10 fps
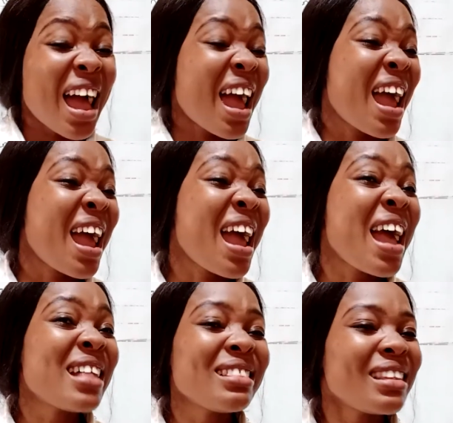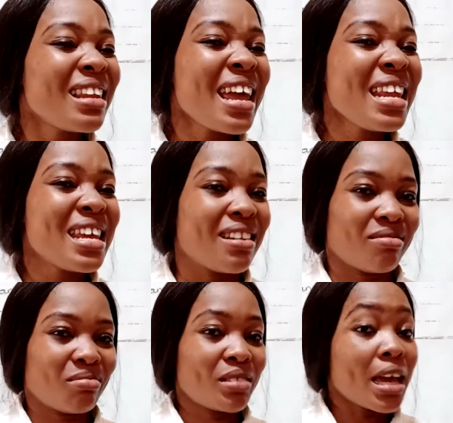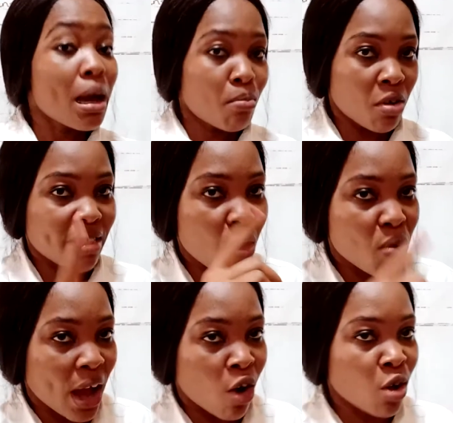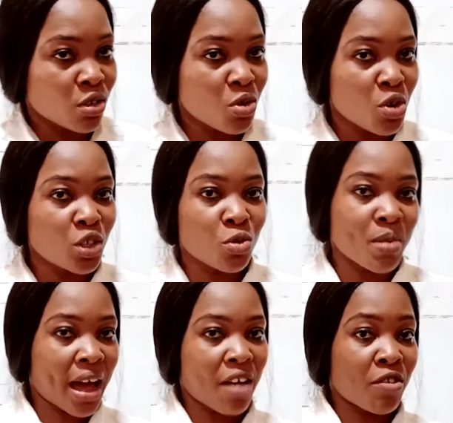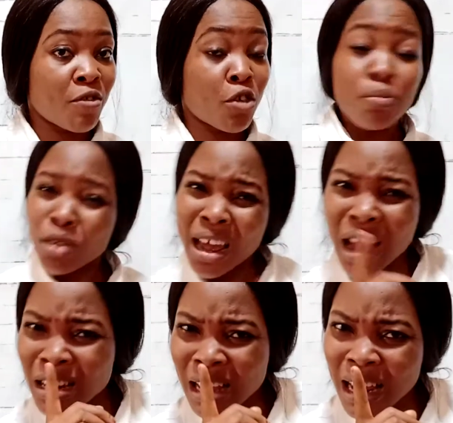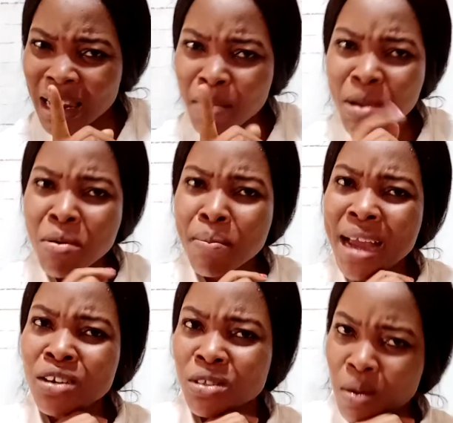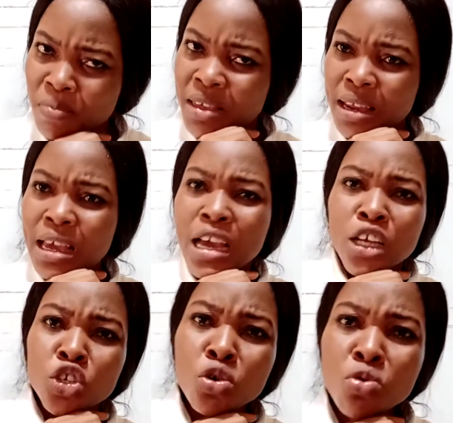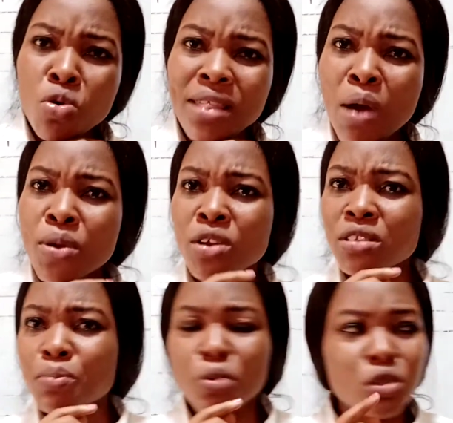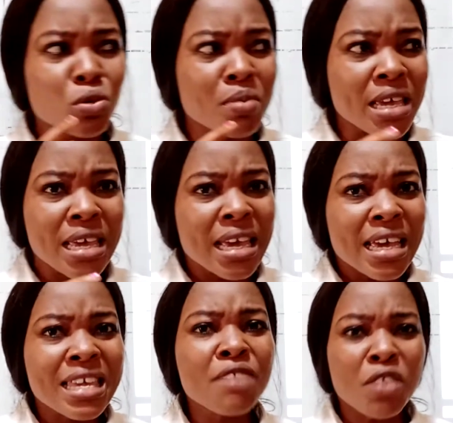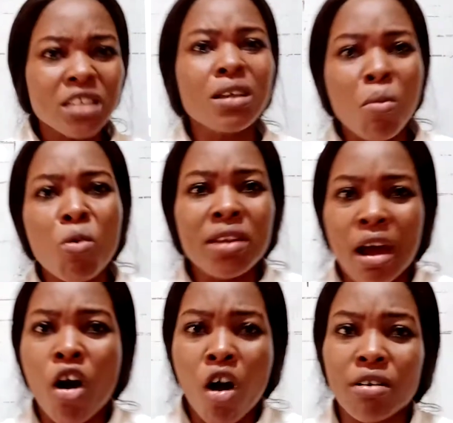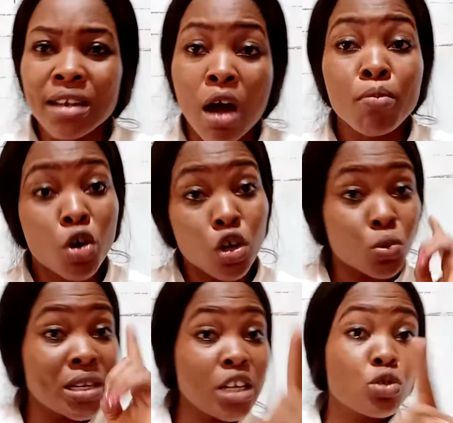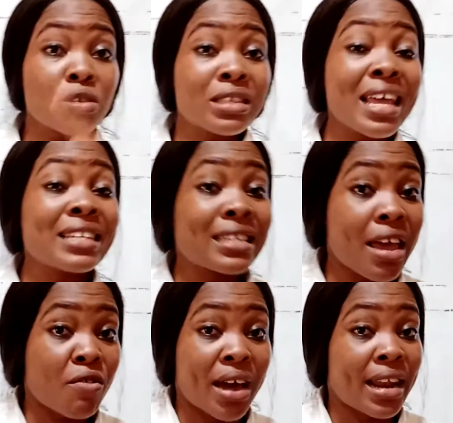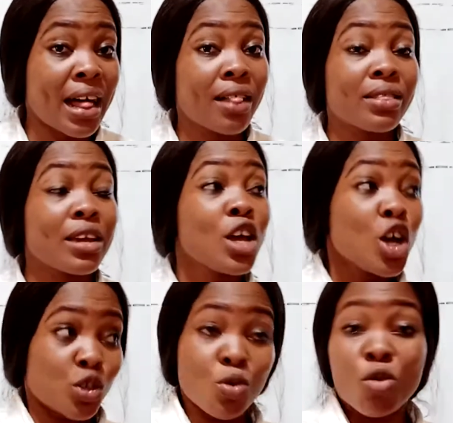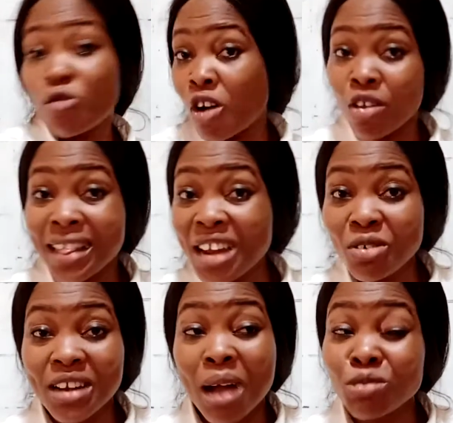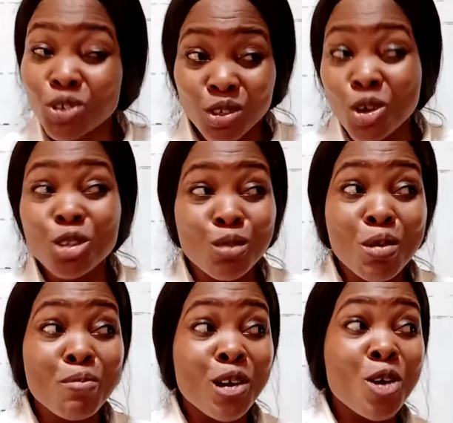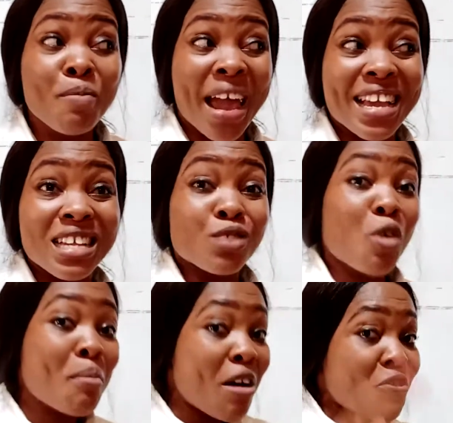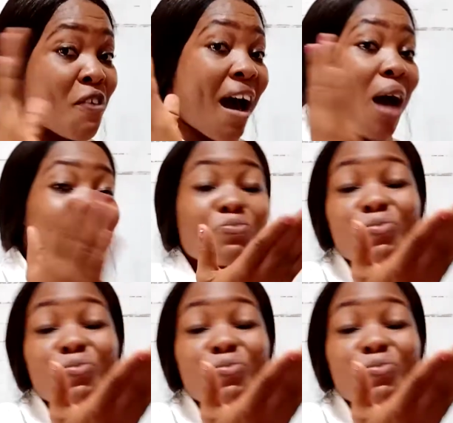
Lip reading: and the lame. But then we are also going to be having fun. But let me remind you something. Do you know that we're not supposed to be giving someone a hug now because we need to stay safe and healthy? So on that note, I'm just going to be blowing my kiss from afar.